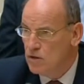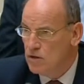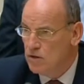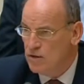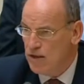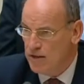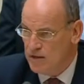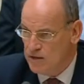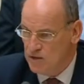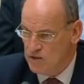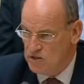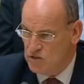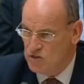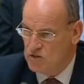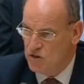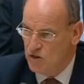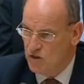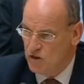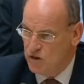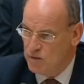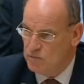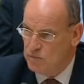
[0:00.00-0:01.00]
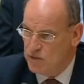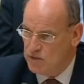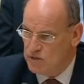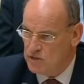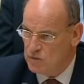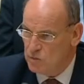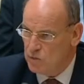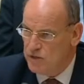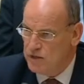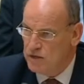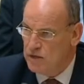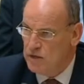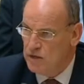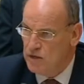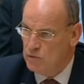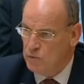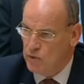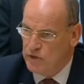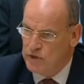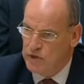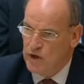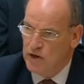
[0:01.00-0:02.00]
That necessarily means that we
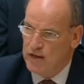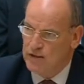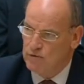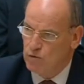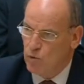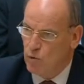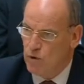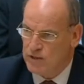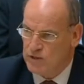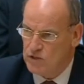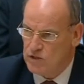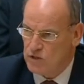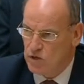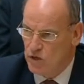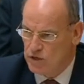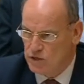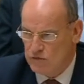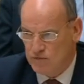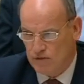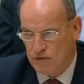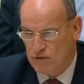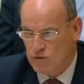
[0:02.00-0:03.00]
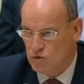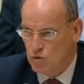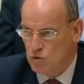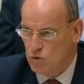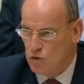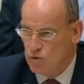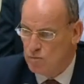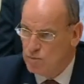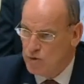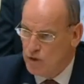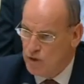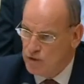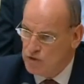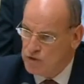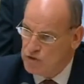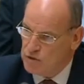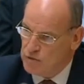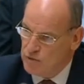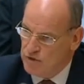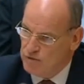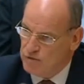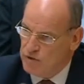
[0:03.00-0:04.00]
don't have a one-size-fits-all approach
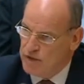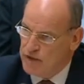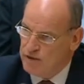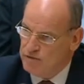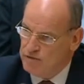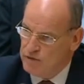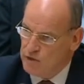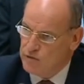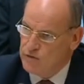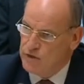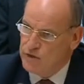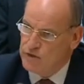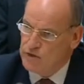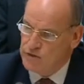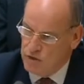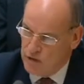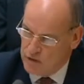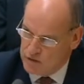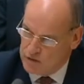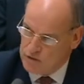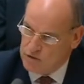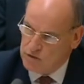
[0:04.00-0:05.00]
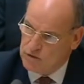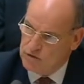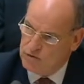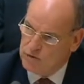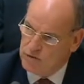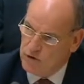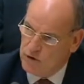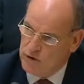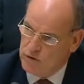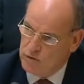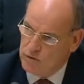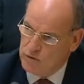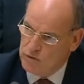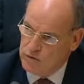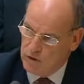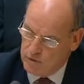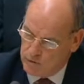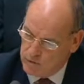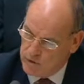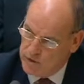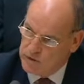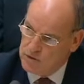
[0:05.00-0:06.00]
to every airfield that is not certified or
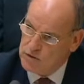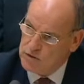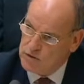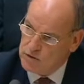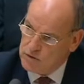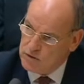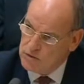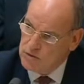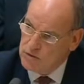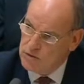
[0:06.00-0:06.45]
not registered.